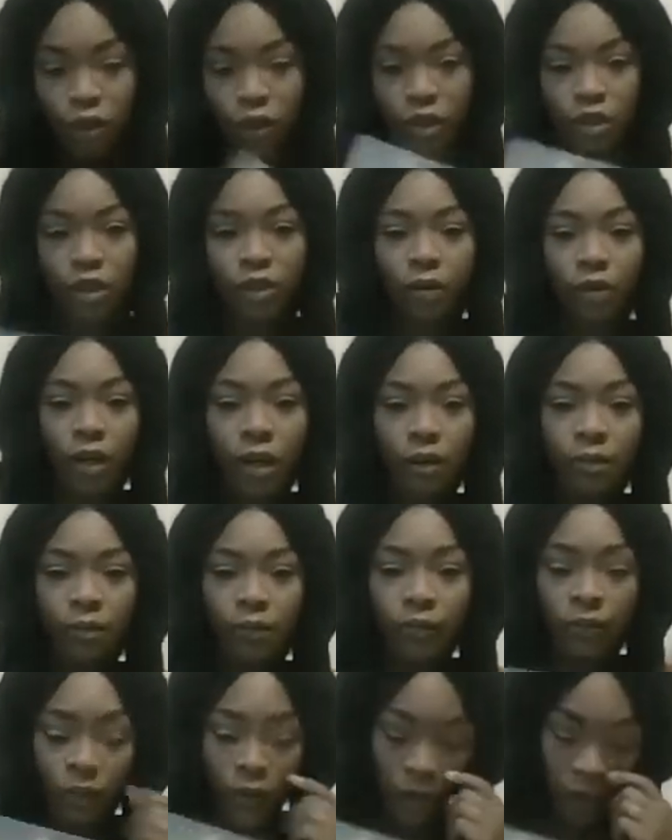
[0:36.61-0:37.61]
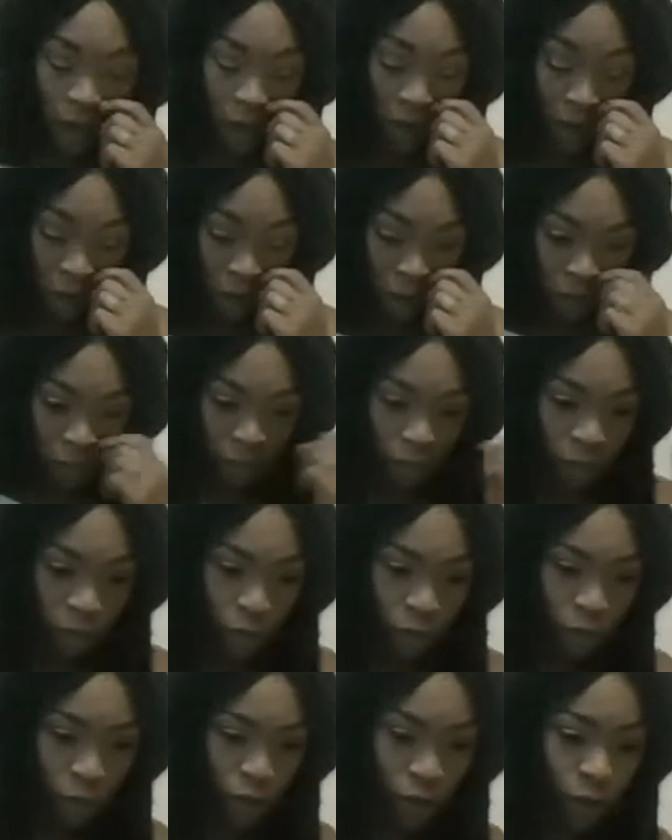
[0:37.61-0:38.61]
is three,
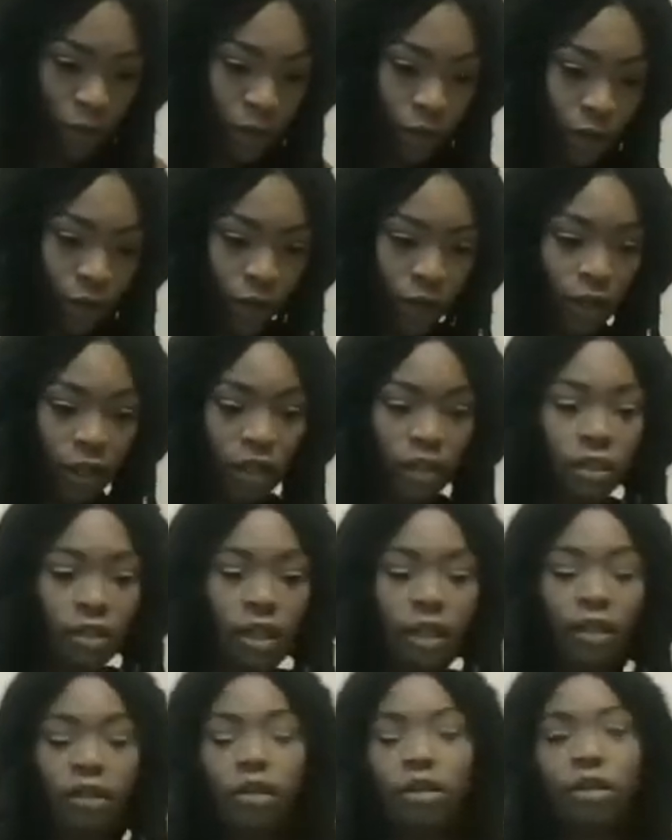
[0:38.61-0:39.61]
where it's like,